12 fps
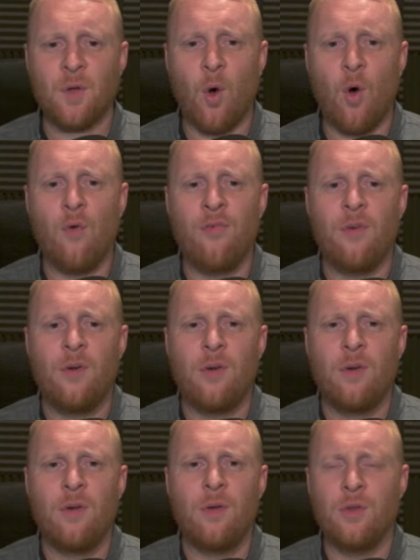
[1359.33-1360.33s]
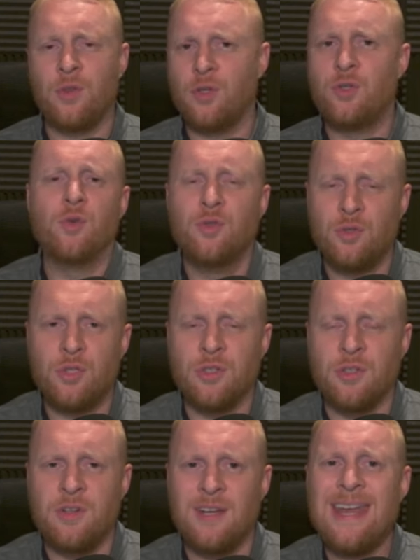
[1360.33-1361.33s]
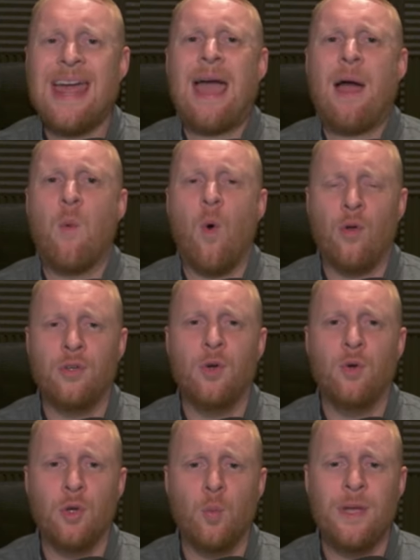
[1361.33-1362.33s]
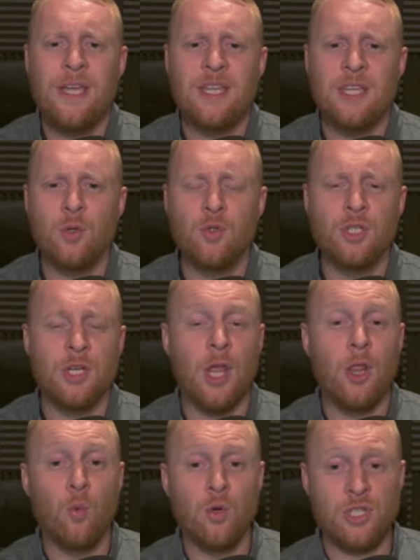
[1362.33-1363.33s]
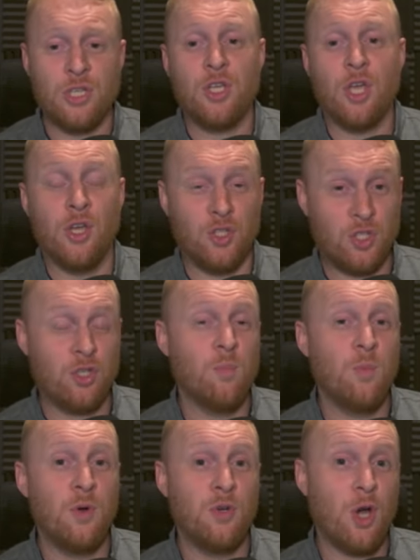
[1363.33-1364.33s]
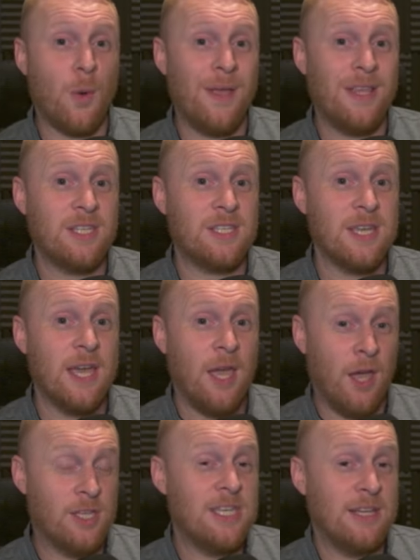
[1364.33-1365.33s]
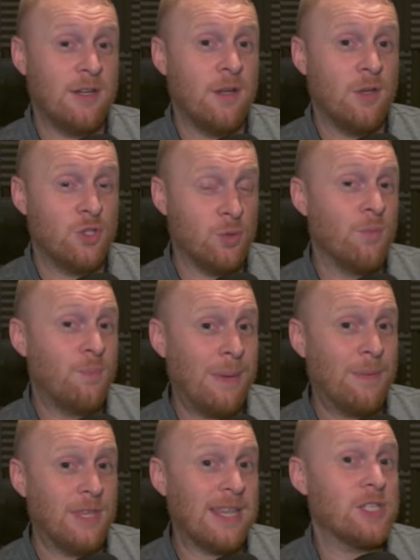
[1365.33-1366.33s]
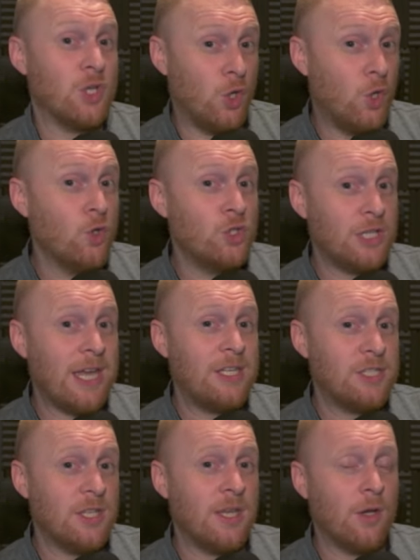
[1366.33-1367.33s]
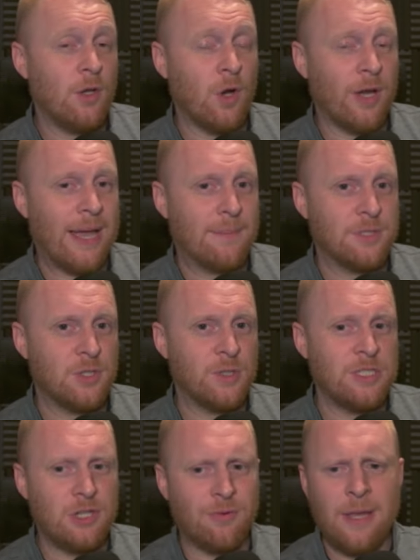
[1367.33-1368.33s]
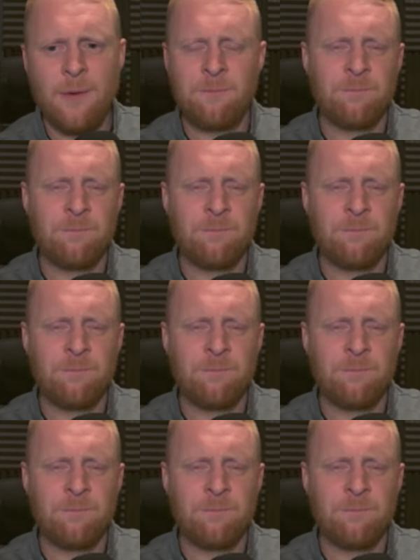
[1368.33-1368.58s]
of the dungeon now on your, your weekly dungeon and there was uh, some good comments as in some people think that's a good change that they got capped at 23